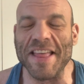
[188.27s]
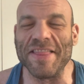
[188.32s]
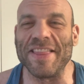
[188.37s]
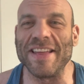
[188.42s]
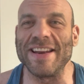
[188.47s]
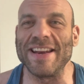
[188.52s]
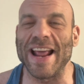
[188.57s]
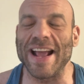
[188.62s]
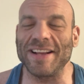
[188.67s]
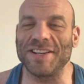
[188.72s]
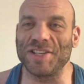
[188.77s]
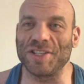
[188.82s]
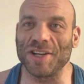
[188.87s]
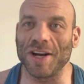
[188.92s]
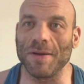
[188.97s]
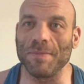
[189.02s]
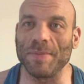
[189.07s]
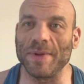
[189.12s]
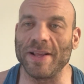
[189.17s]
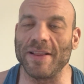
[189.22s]
The next
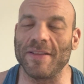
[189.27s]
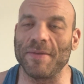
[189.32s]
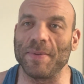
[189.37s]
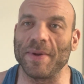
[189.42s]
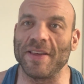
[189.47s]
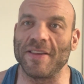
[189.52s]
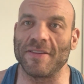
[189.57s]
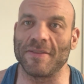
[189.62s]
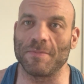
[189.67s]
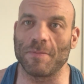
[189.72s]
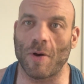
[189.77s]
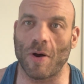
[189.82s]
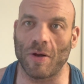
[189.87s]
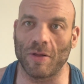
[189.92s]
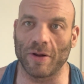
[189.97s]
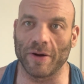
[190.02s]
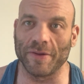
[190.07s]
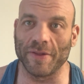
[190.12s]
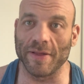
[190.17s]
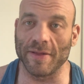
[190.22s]
jump needs to be
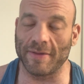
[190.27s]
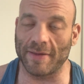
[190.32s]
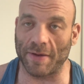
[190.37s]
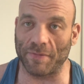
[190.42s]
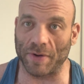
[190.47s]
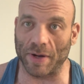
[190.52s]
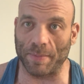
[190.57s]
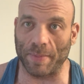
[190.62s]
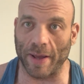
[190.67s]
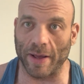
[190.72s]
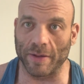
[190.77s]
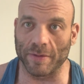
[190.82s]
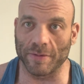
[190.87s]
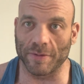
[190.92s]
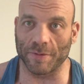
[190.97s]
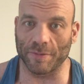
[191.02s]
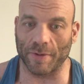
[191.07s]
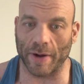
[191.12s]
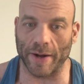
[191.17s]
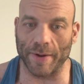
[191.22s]
smaller than 70
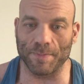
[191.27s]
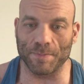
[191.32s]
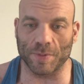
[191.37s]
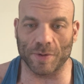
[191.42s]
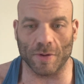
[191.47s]
pounds, right?